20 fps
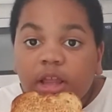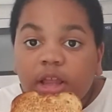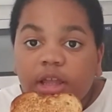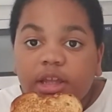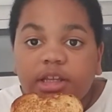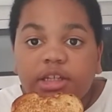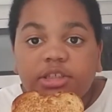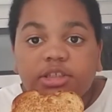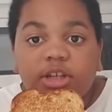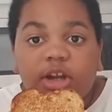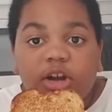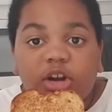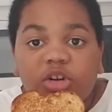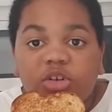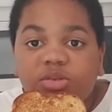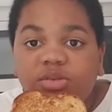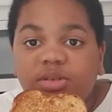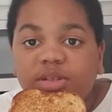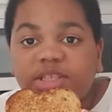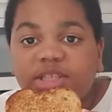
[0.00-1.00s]
is all
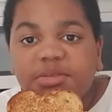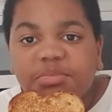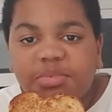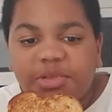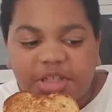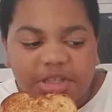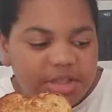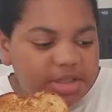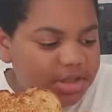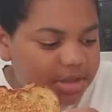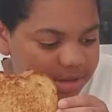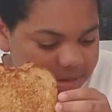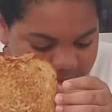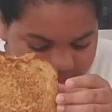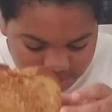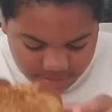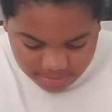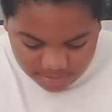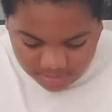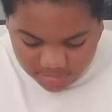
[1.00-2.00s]
crispy,
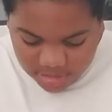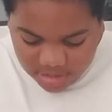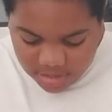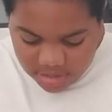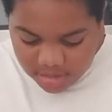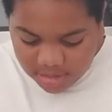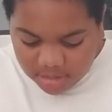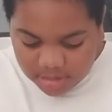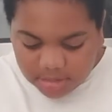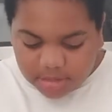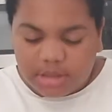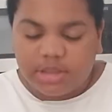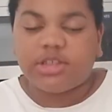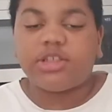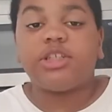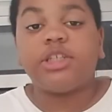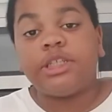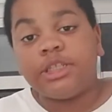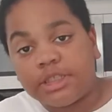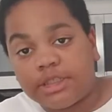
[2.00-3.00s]
the
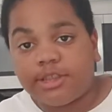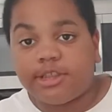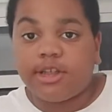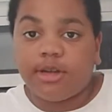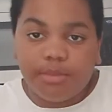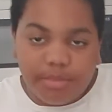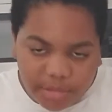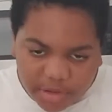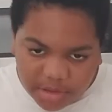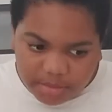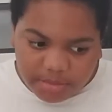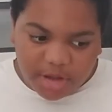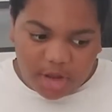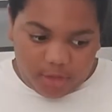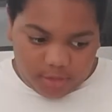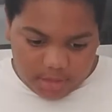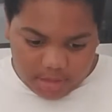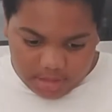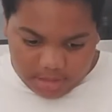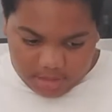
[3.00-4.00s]
cheese should be
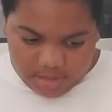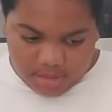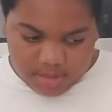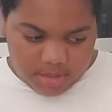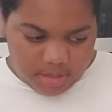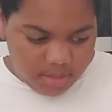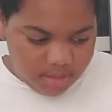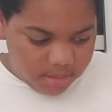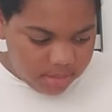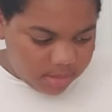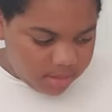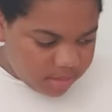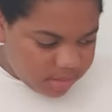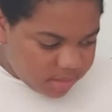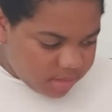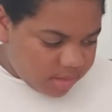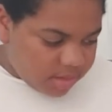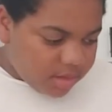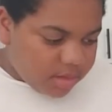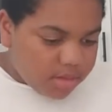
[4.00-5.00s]
melted.
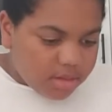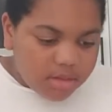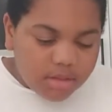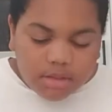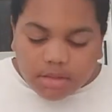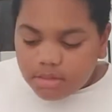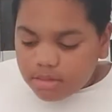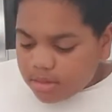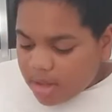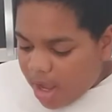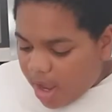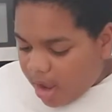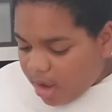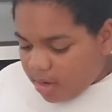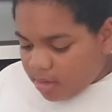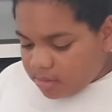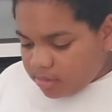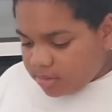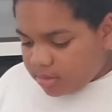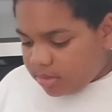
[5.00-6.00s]

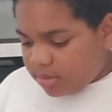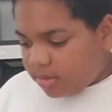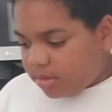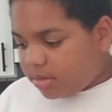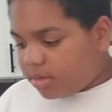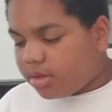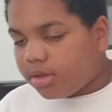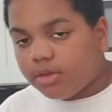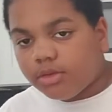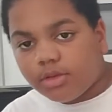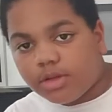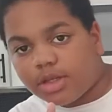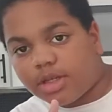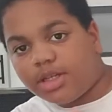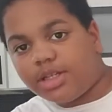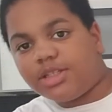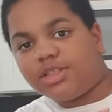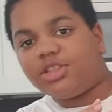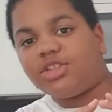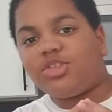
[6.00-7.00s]
Now, you can
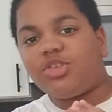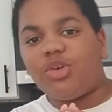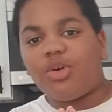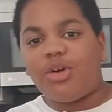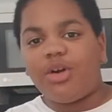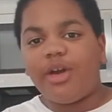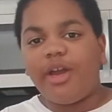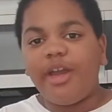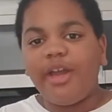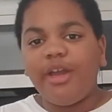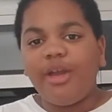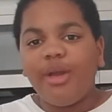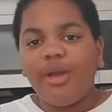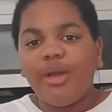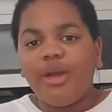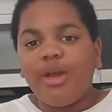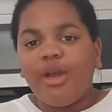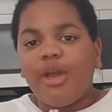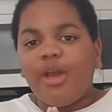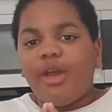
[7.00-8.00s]
enjoy
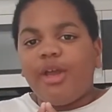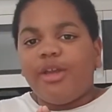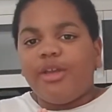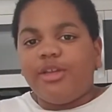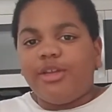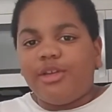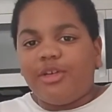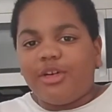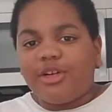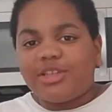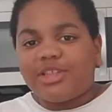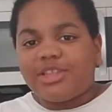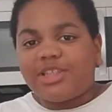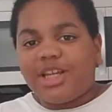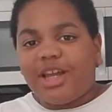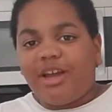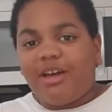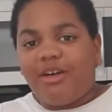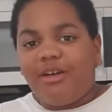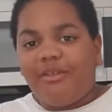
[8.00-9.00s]

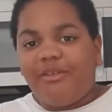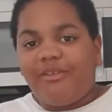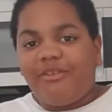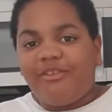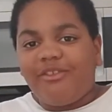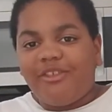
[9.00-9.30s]
yourself